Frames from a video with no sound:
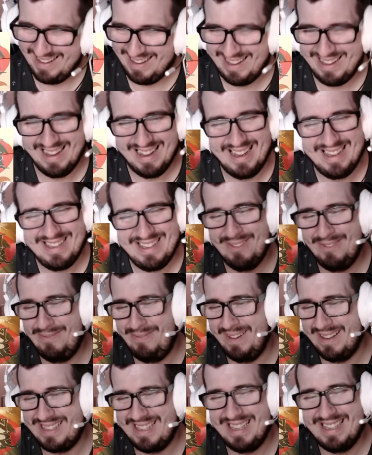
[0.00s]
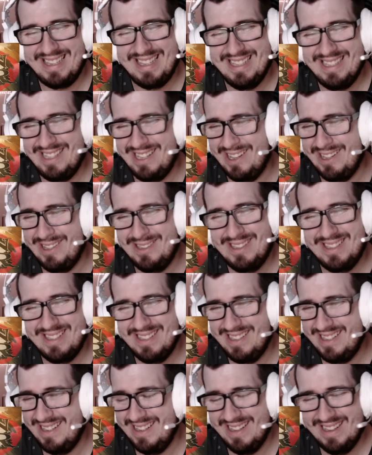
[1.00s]
You fucking idiot.
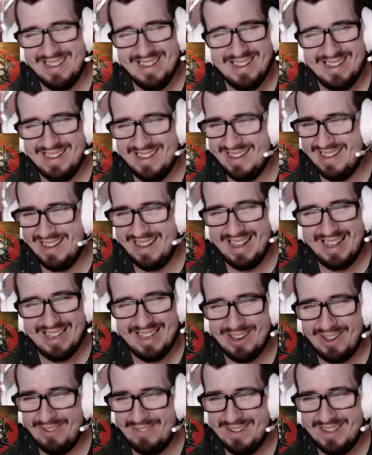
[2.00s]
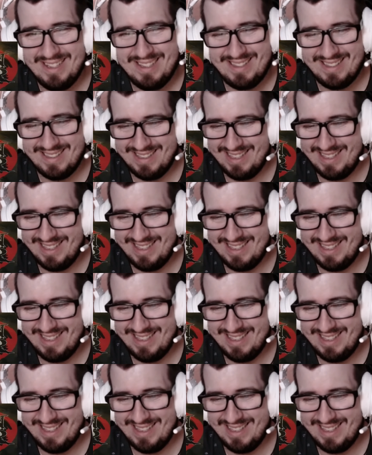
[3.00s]
I love it.